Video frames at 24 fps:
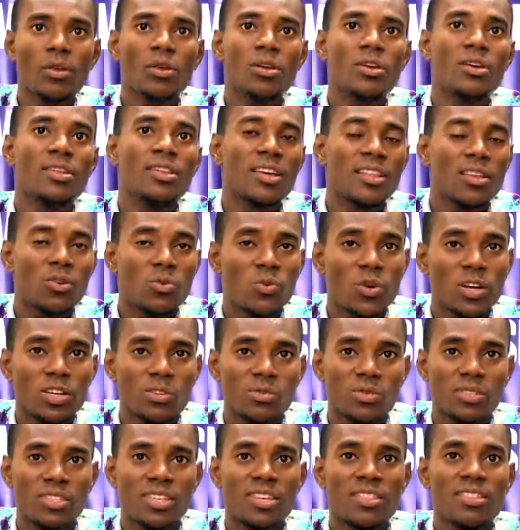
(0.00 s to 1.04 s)
in other words,
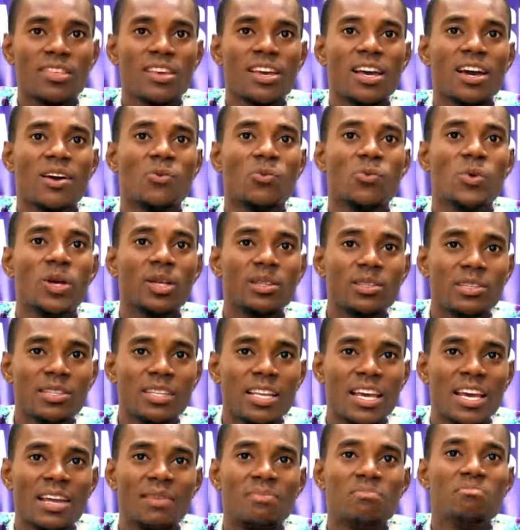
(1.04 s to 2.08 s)
we say they are waiting
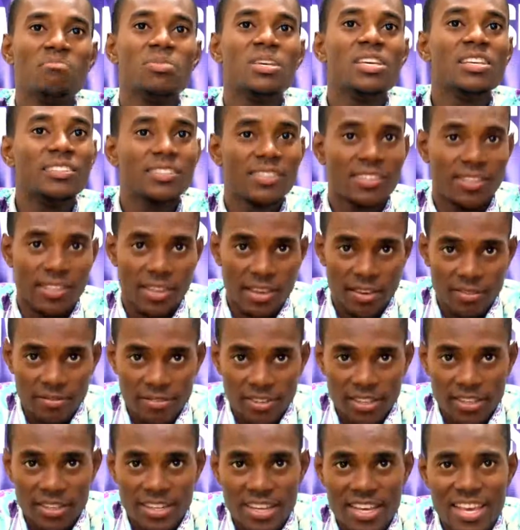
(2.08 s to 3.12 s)
and being
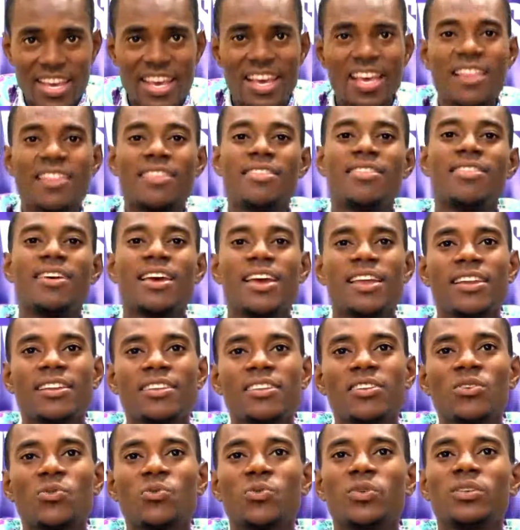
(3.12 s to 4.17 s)
served, then
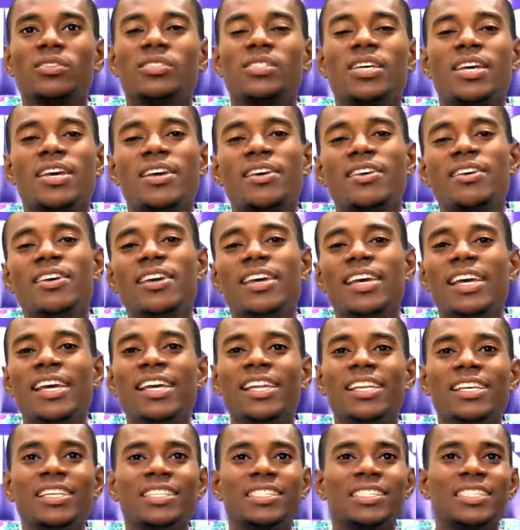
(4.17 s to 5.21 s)
we say it
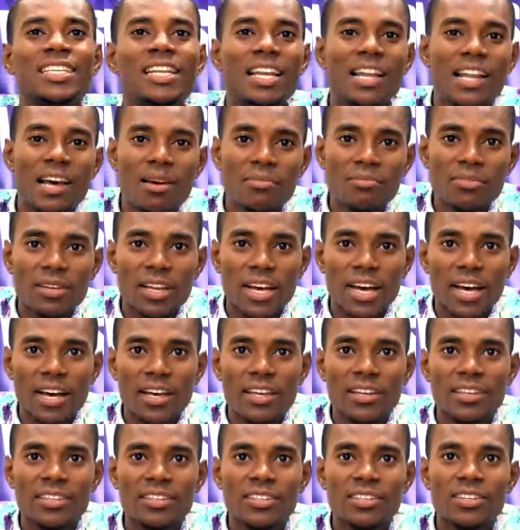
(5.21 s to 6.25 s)
is lambda
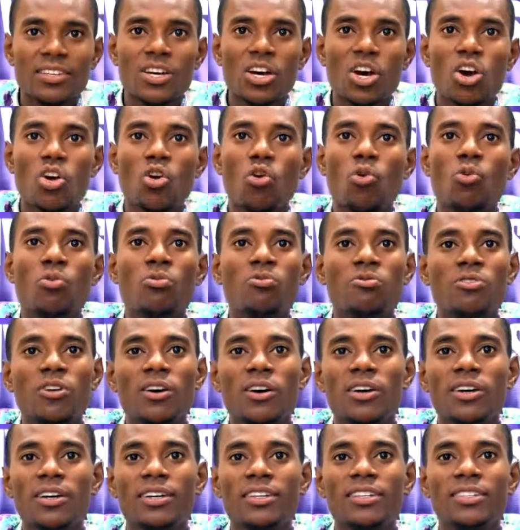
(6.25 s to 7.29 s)
over
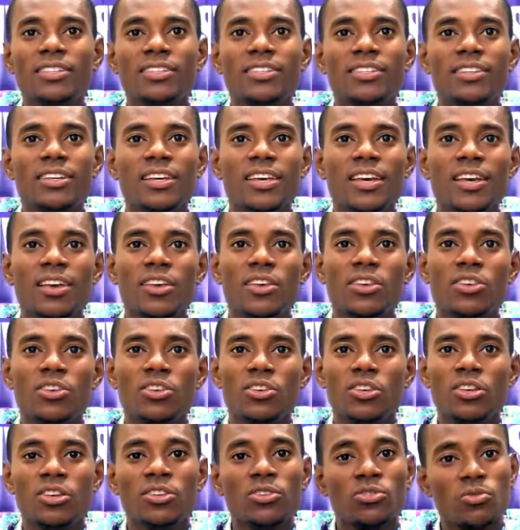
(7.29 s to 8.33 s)

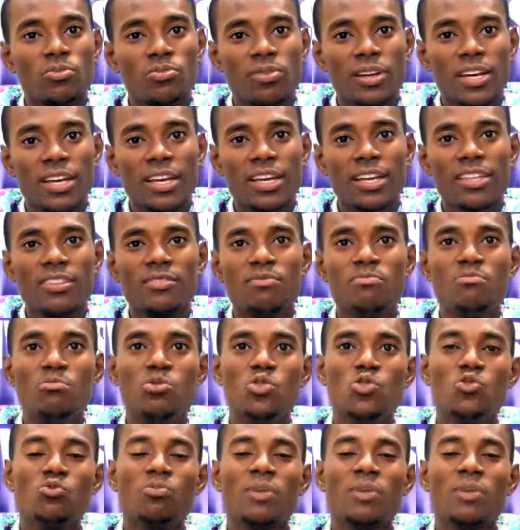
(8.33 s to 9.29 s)
into bracket mu